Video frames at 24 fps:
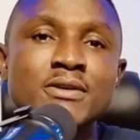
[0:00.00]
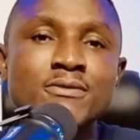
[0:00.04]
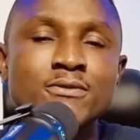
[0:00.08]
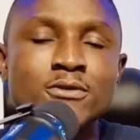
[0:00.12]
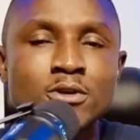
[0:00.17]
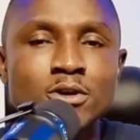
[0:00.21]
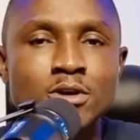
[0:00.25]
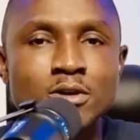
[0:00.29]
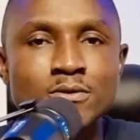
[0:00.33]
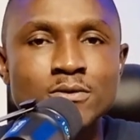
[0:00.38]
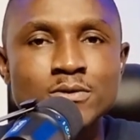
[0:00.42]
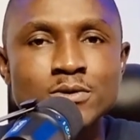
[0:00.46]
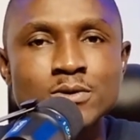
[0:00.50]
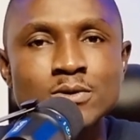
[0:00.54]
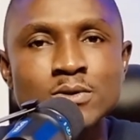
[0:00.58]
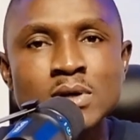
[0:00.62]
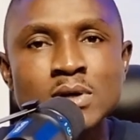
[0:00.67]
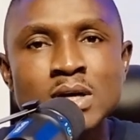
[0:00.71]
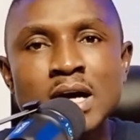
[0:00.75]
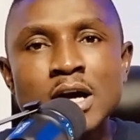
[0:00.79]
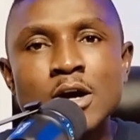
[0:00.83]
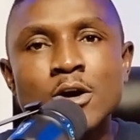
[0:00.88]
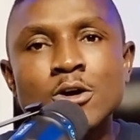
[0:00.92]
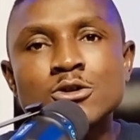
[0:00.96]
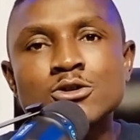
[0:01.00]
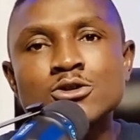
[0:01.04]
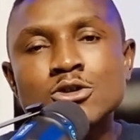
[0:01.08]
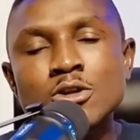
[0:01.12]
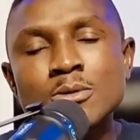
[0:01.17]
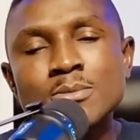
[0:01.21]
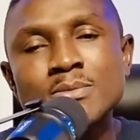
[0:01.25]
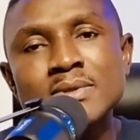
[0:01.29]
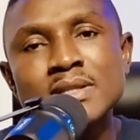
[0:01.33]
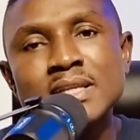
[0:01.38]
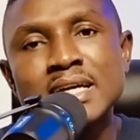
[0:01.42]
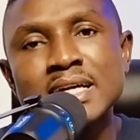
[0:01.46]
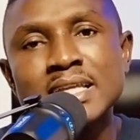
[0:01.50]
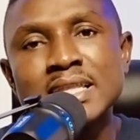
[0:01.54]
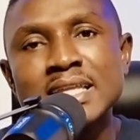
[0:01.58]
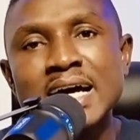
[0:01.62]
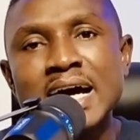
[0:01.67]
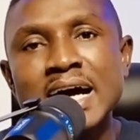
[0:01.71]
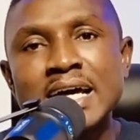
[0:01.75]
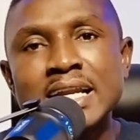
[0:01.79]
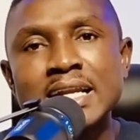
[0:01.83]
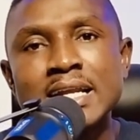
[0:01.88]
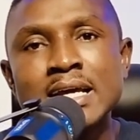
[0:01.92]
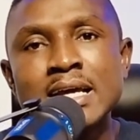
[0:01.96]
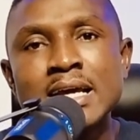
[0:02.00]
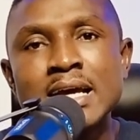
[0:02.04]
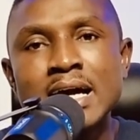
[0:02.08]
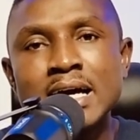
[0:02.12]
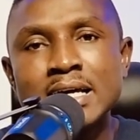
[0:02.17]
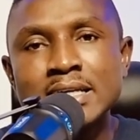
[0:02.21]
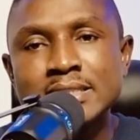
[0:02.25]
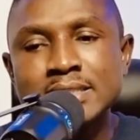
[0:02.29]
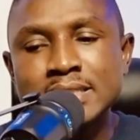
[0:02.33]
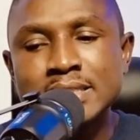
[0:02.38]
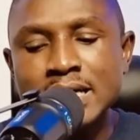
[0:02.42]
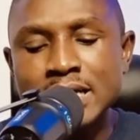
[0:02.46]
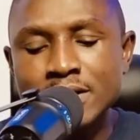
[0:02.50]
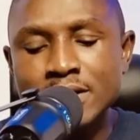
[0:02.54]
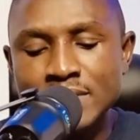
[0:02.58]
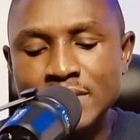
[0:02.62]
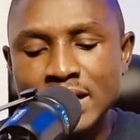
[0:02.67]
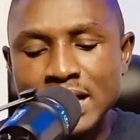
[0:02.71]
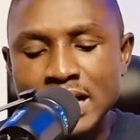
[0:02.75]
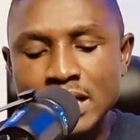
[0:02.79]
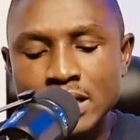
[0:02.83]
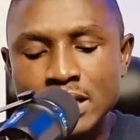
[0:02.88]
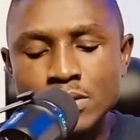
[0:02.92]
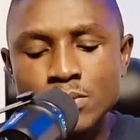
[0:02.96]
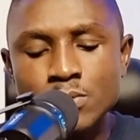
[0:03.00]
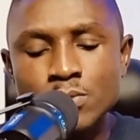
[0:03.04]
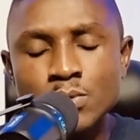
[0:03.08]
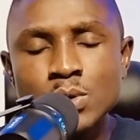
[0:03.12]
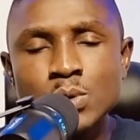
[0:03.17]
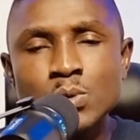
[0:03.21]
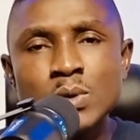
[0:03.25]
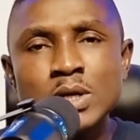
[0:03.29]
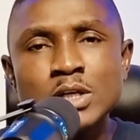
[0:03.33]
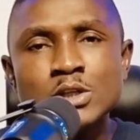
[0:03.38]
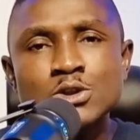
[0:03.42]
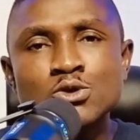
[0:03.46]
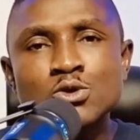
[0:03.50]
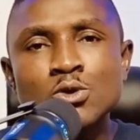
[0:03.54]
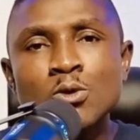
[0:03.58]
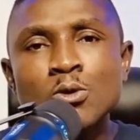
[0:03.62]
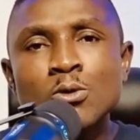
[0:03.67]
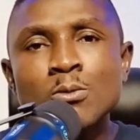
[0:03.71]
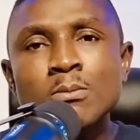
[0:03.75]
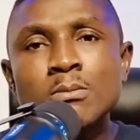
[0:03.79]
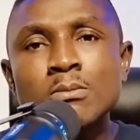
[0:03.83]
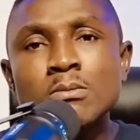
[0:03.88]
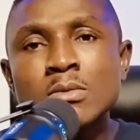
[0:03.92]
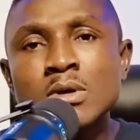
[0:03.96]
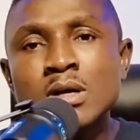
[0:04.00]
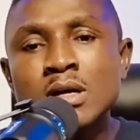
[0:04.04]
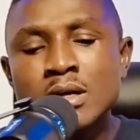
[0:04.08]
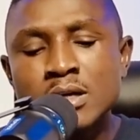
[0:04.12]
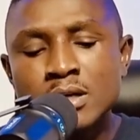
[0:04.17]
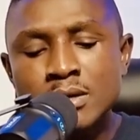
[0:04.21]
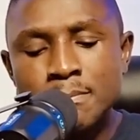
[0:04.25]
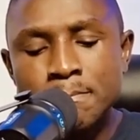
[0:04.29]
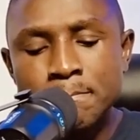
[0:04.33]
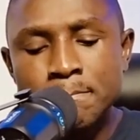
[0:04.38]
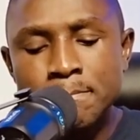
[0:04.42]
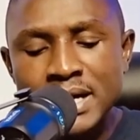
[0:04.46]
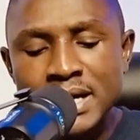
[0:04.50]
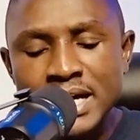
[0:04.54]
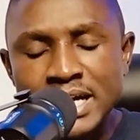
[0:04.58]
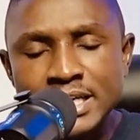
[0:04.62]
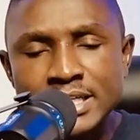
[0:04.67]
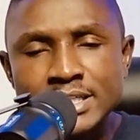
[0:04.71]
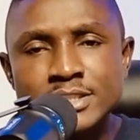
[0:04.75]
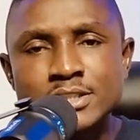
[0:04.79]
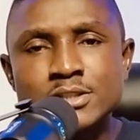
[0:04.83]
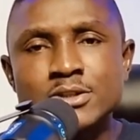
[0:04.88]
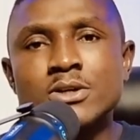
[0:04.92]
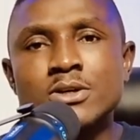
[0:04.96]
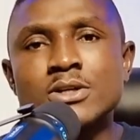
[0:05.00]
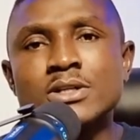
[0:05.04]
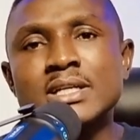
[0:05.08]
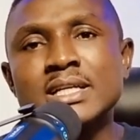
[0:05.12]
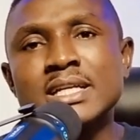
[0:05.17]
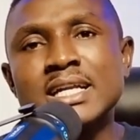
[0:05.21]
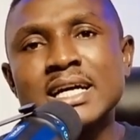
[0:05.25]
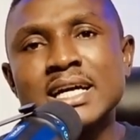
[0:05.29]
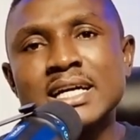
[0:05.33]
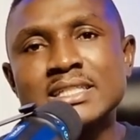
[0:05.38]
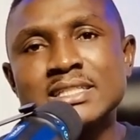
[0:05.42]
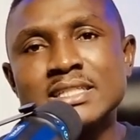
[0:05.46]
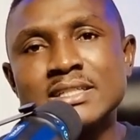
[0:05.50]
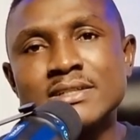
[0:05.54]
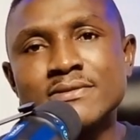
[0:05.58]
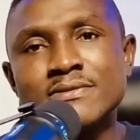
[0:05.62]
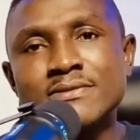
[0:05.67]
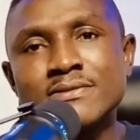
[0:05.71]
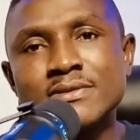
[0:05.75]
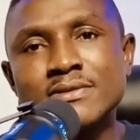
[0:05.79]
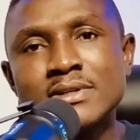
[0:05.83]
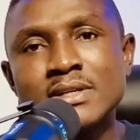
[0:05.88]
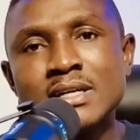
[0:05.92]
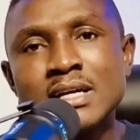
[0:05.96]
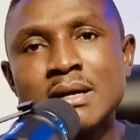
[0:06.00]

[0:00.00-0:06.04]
fun of you, or something like that. And it's kind of like we were so based on the negative.